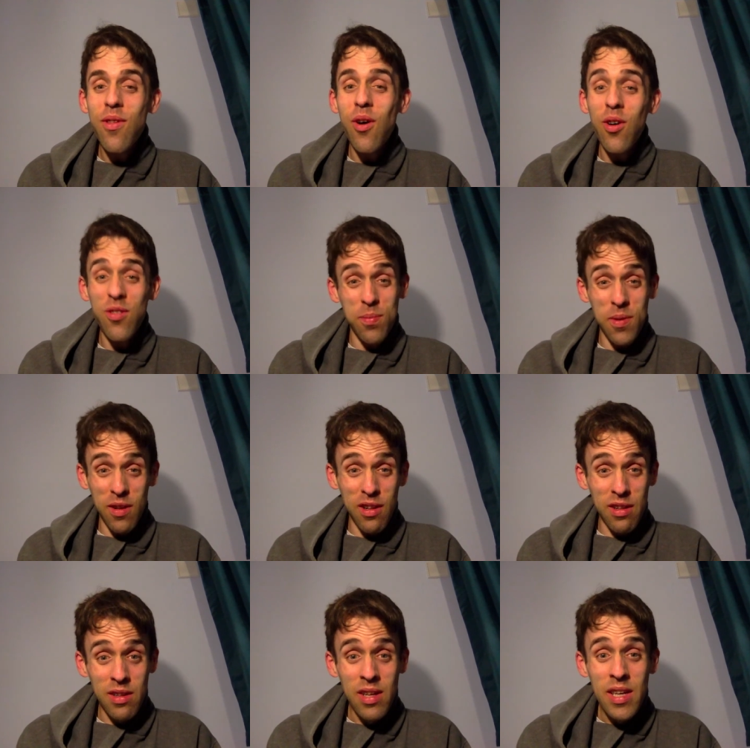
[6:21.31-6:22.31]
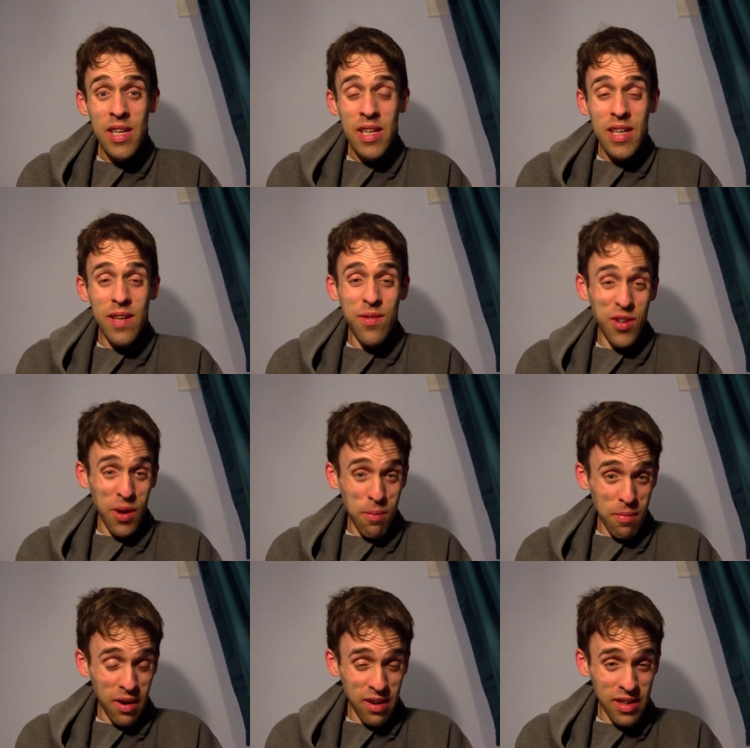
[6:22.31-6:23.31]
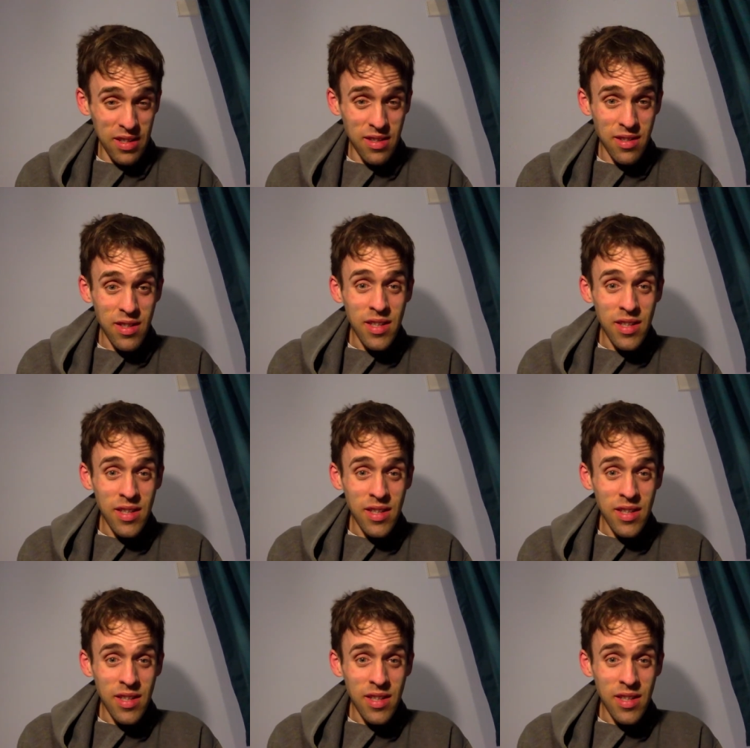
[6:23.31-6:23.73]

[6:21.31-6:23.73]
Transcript: hospital if you don't mind.